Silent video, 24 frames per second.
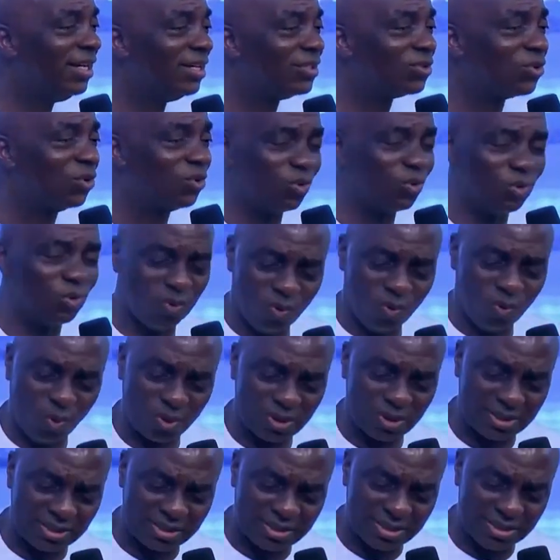So you know
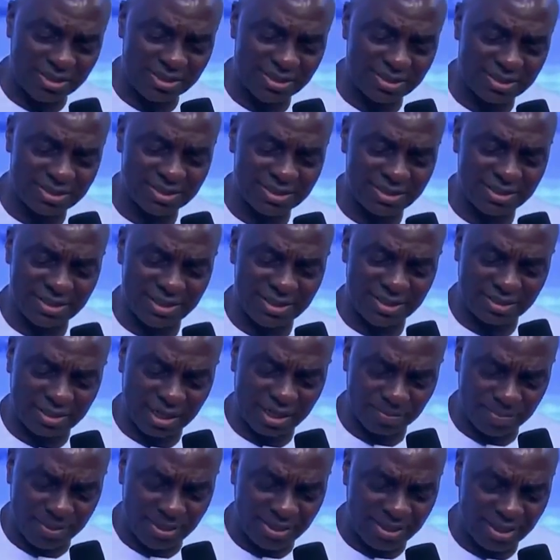what it is. It
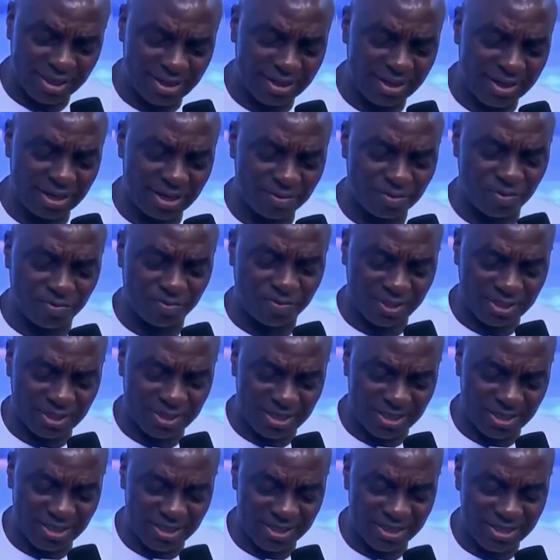has been declared
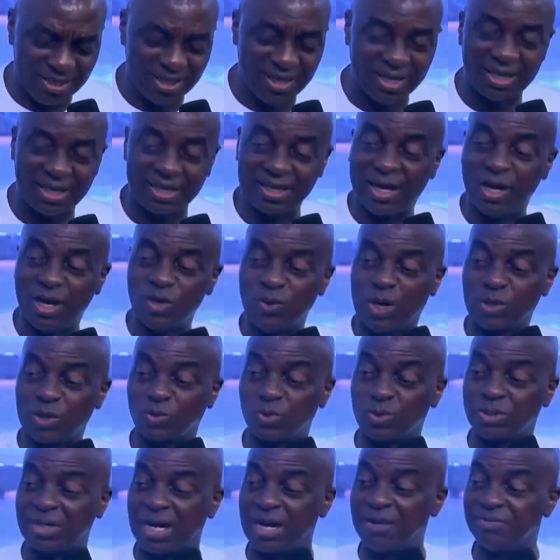prophetically. Now you have
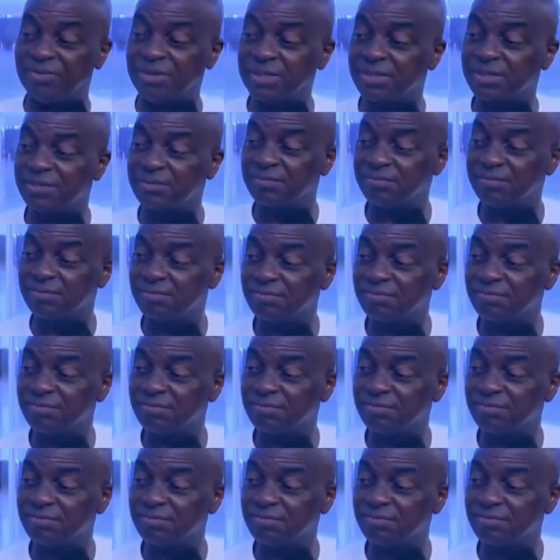to drive it.